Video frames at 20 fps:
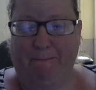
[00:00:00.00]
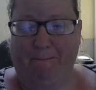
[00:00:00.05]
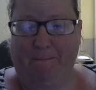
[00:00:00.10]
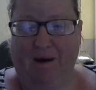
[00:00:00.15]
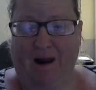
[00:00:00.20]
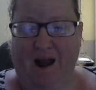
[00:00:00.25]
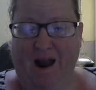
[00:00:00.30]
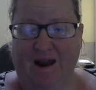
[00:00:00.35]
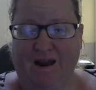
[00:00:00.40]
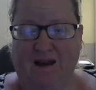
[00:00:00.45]

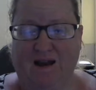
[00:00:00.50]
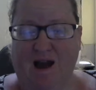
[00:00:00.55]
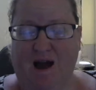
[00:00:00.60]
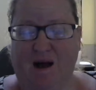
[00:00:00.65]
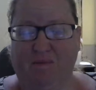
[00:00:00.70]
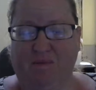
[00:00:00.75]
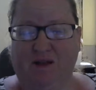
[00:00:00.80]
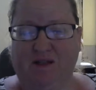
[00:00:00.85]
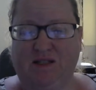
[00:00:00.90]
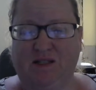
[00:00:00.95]
Like,
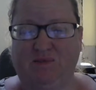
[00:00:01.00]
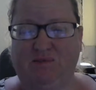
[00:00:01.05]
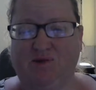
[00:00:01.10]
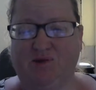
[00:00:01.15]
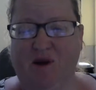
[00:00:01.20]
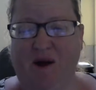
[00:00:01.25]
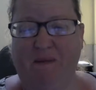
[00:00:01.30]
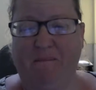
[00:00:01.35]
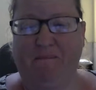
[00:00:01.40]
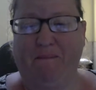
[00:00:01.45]
comment,
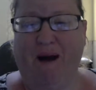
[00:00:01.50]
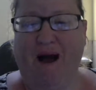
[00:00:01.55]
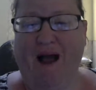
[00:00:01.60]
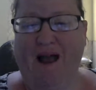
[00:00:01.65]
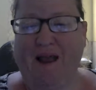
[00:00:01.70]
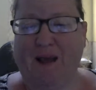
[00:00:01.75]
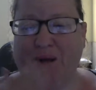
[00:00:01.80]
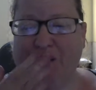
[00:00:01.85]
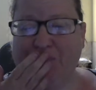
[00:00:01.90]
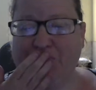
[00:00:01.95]
subscribe. Bye.
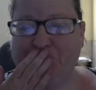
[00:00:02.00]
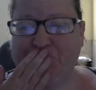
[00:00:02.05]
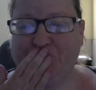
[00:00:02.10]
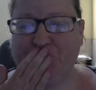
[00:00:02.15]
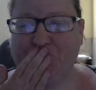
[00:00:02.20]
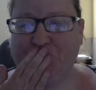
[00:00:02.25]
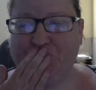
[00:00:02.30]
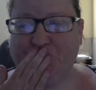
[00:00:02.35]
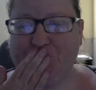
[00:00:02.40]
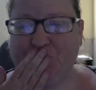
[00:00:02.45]

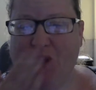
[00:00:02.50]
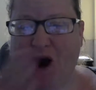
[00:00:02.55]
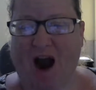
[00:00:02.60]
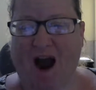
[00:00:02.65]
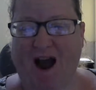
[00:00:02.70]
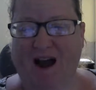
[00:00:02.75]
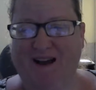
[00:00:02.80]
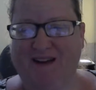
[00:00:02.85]
Mwah.